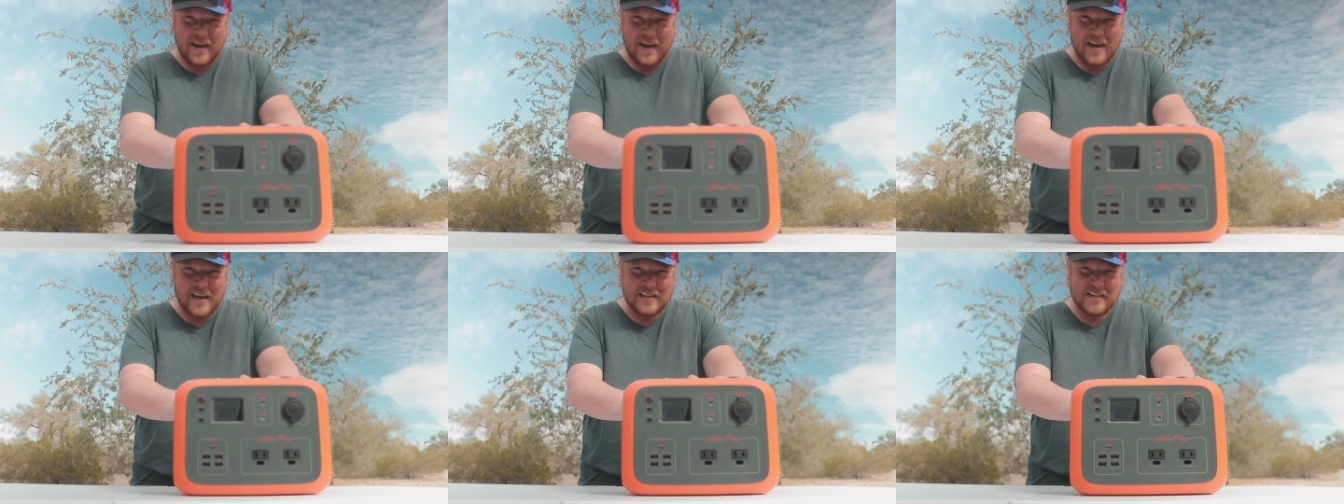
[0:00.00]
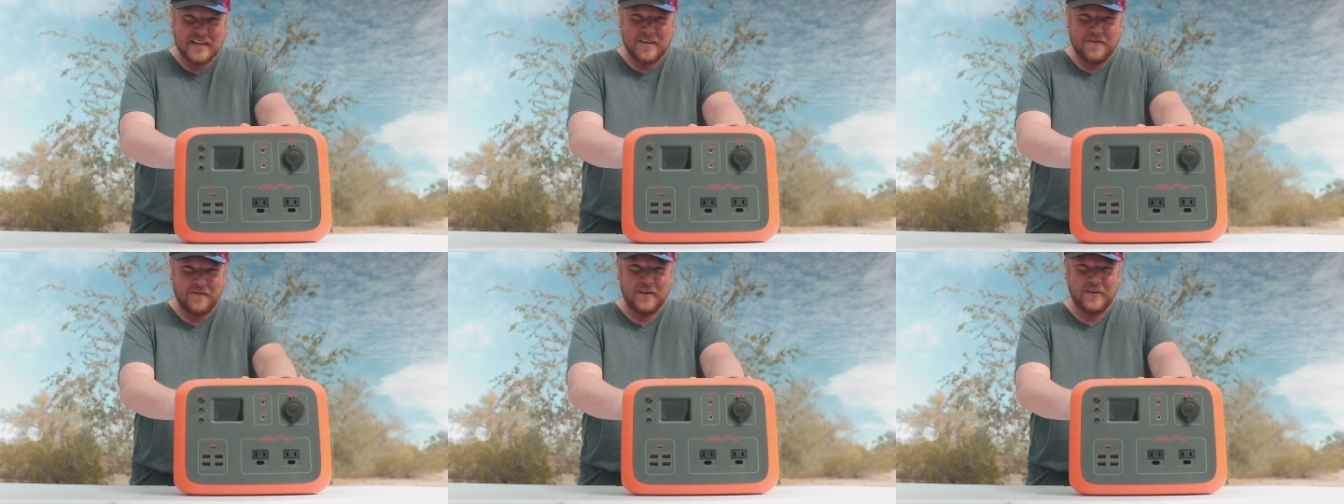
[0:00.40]

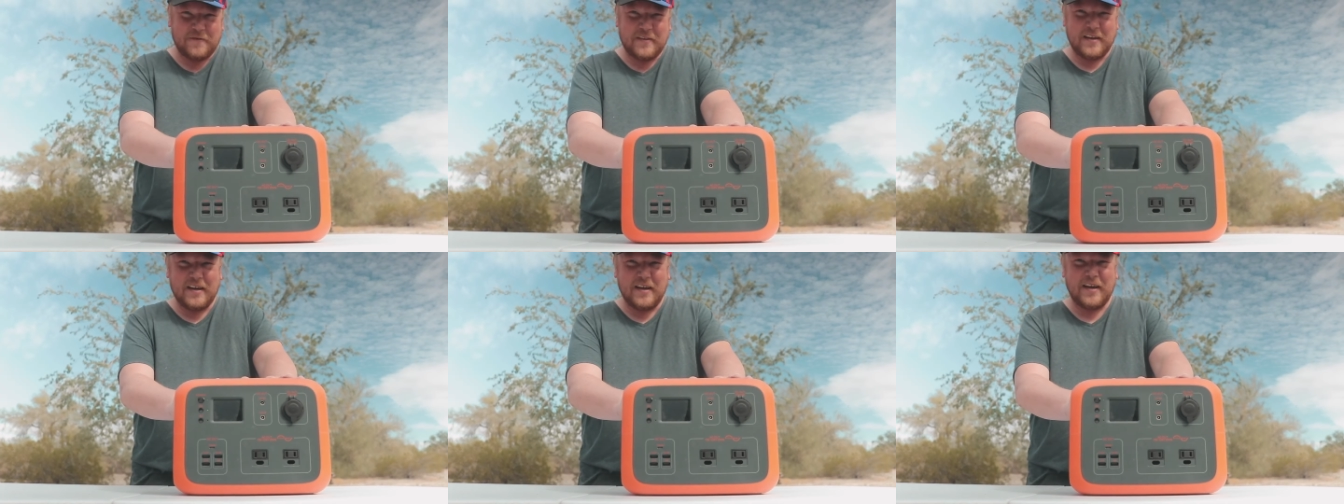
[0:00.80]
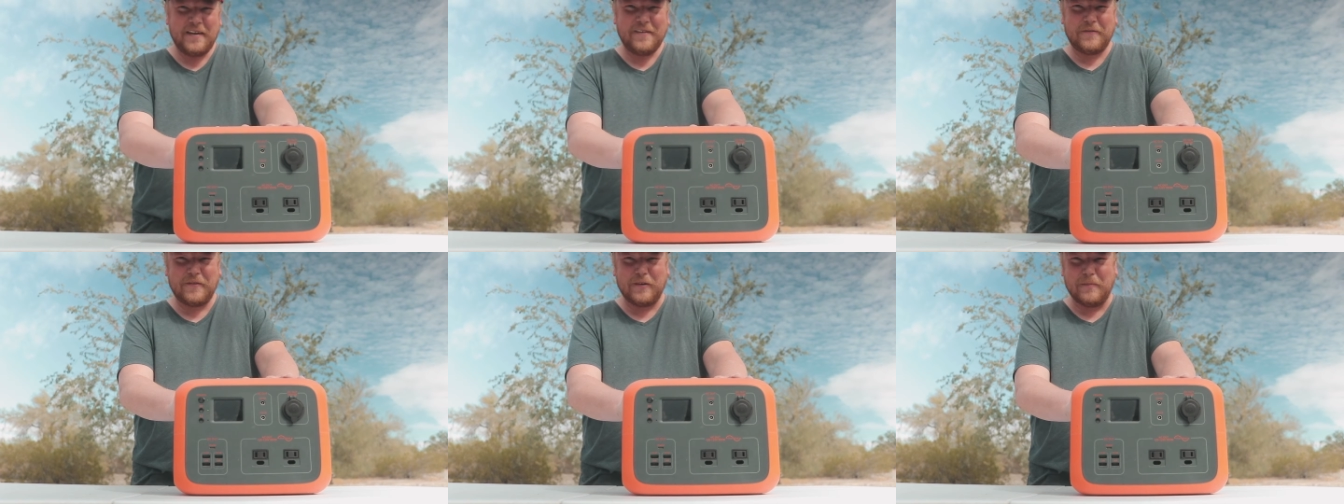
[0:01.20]
AC50
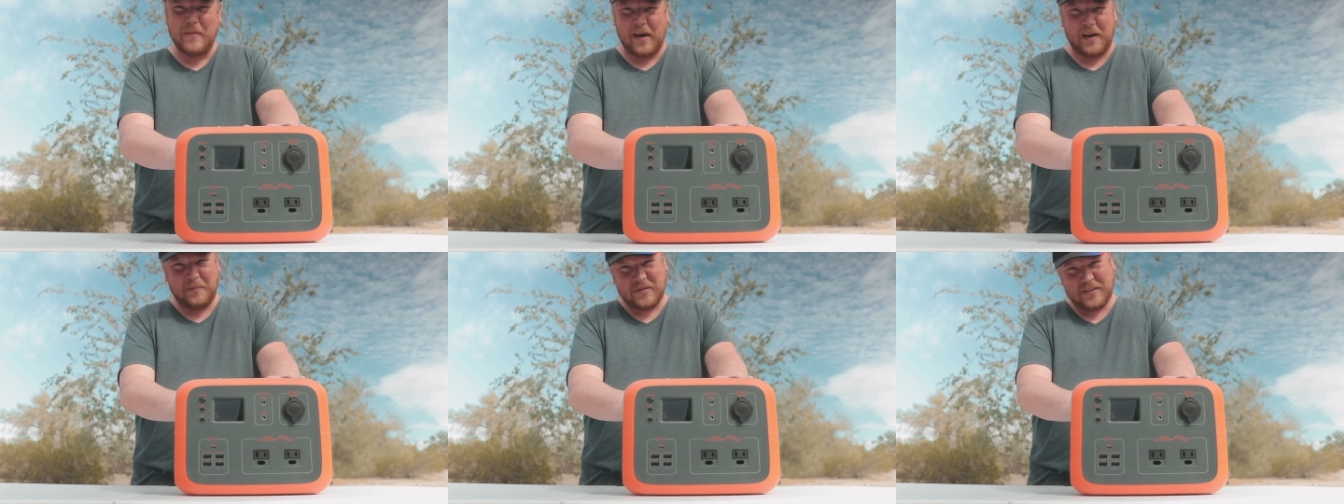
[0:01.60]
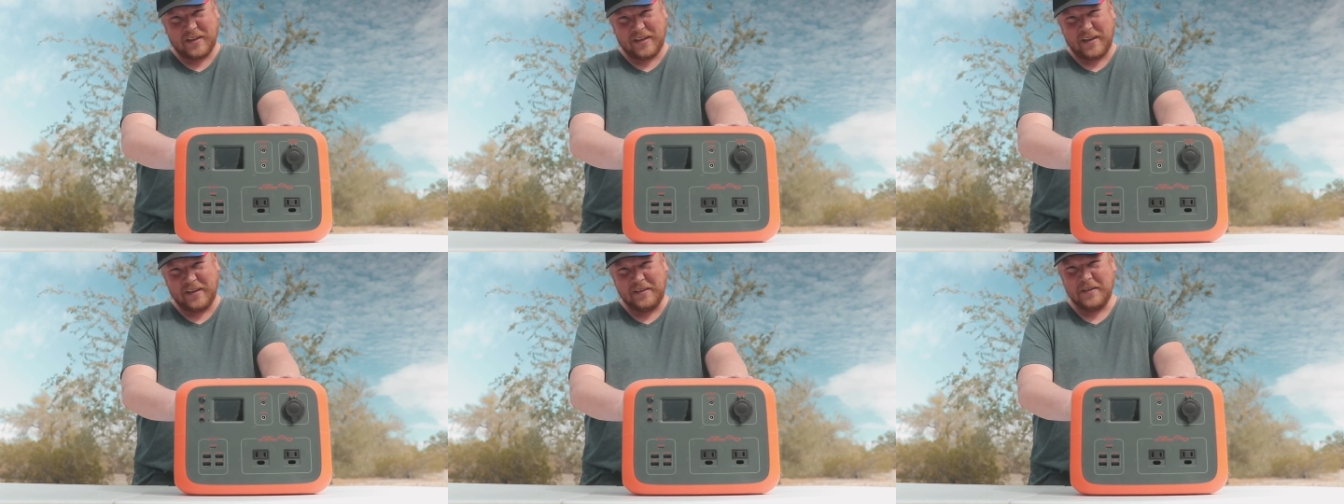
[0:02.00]
from
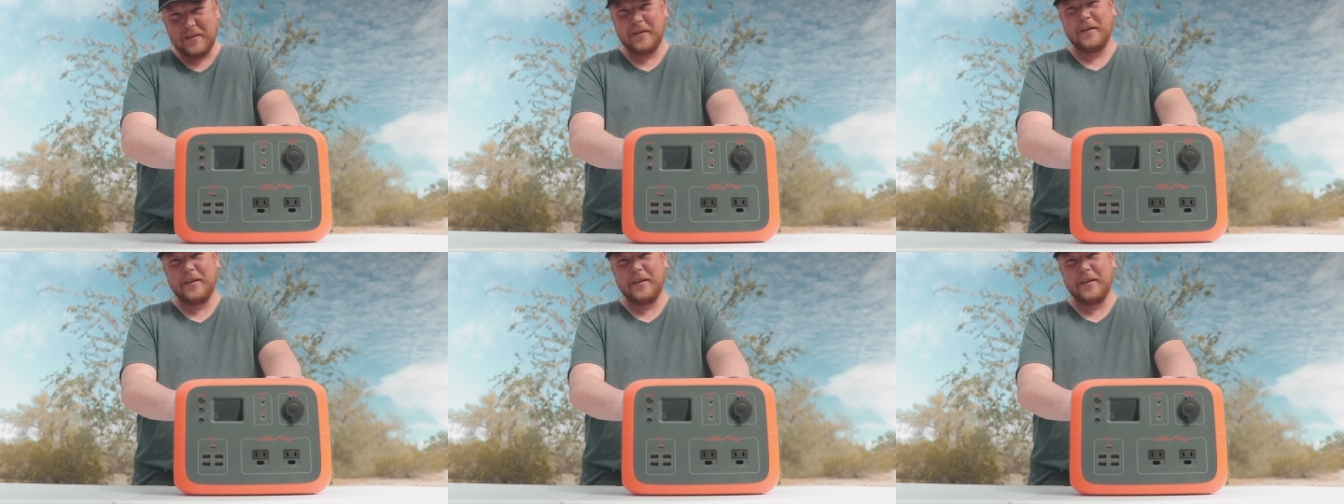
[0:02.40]
Amazon